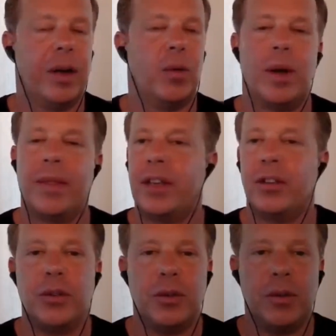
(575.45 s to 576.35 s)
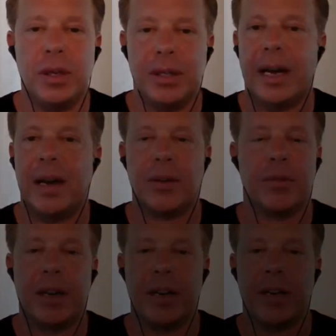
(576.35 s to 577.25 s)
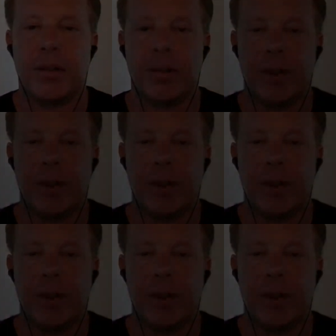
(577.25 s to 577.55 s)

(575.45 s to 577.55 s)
And when they do, now they're ready to